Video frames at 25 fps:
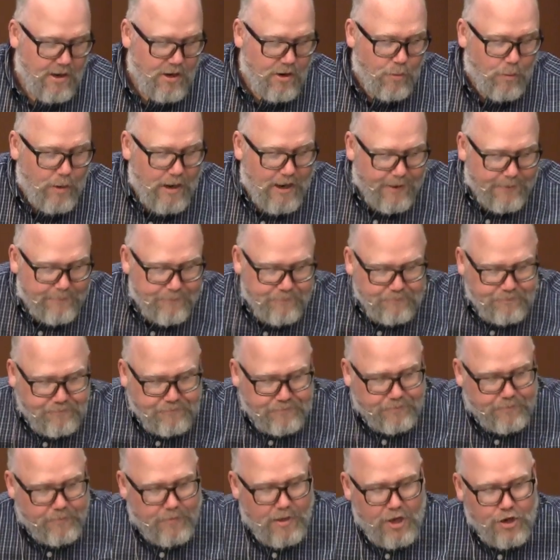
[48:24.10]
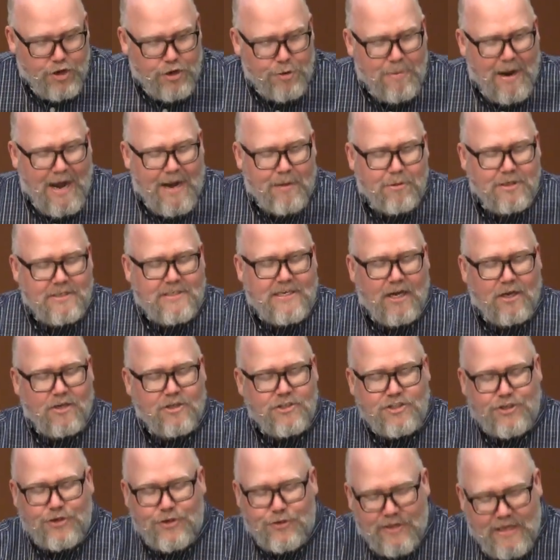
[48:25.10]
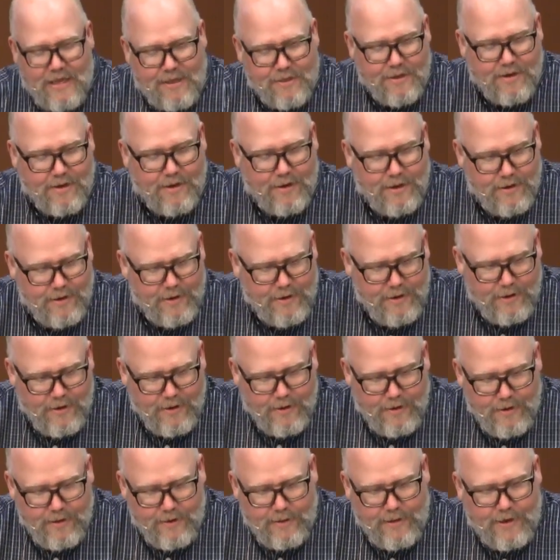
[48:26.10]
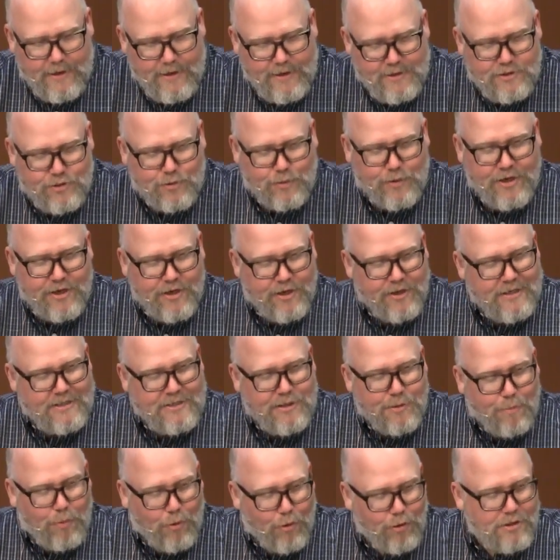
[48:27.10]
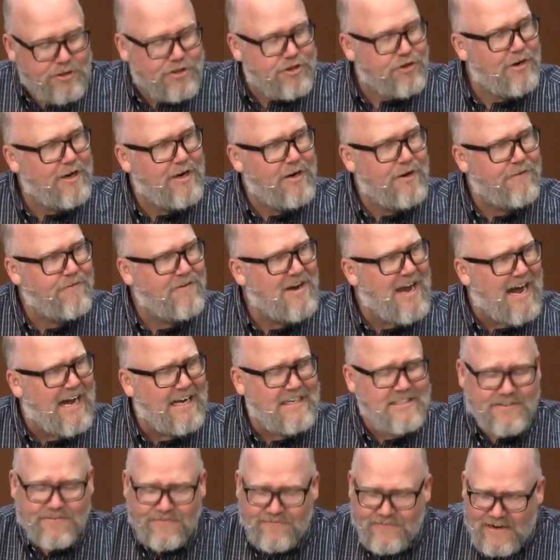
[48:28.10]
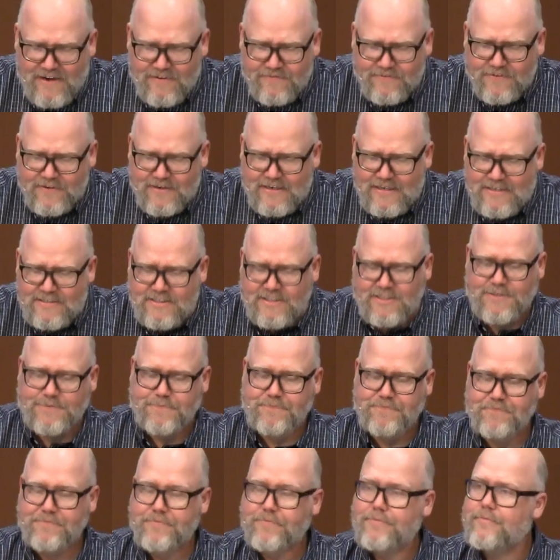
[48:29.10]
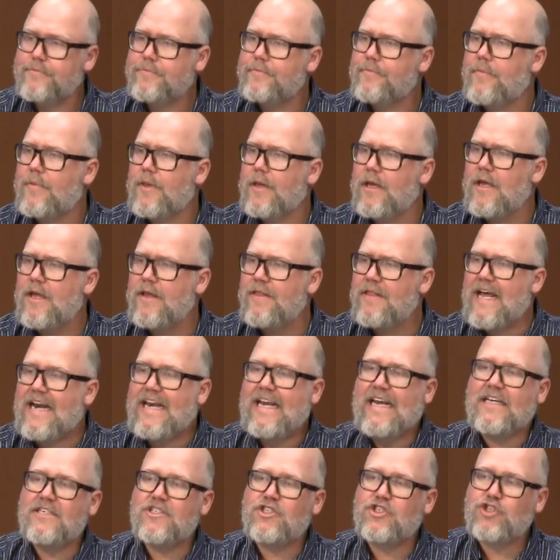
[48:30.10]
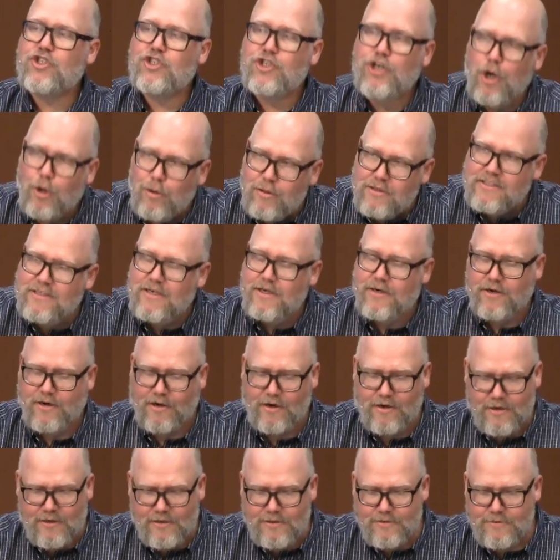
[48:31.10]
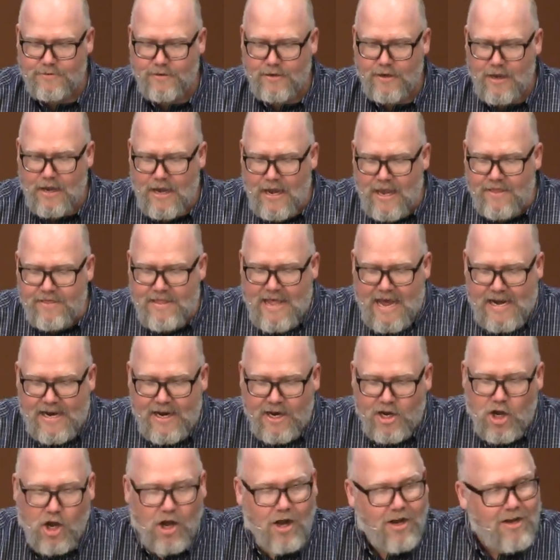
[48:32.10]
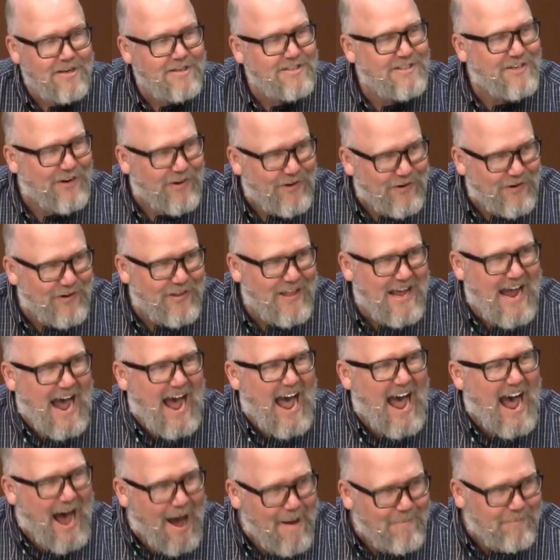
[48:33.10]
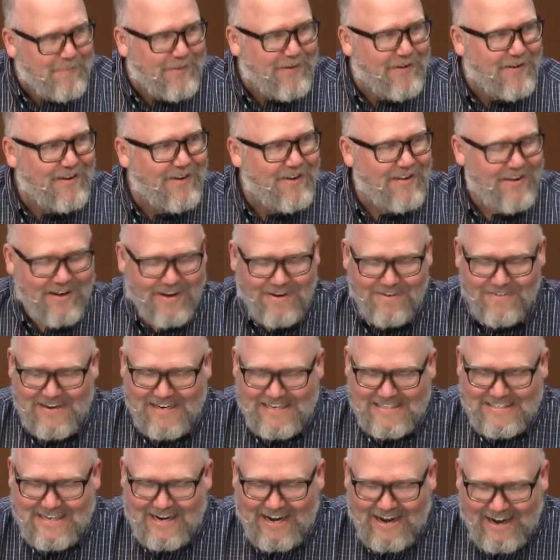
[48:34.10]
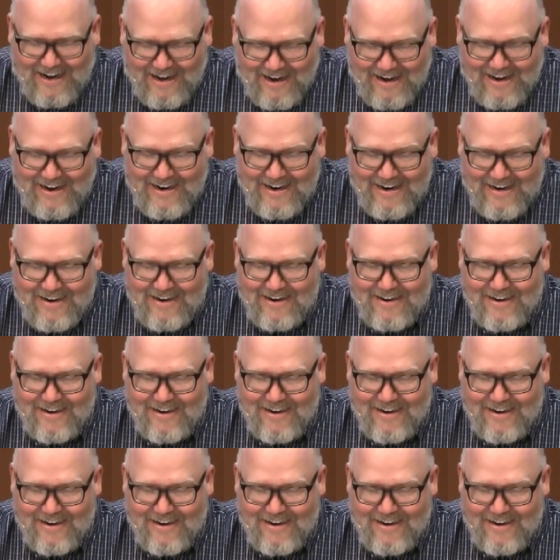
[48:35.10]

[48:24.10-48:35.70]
Well, your Bible tells you that, the, that Israel is a portrait of God's faithfulness, that He has chosen her, that He calls her the apple of His eye.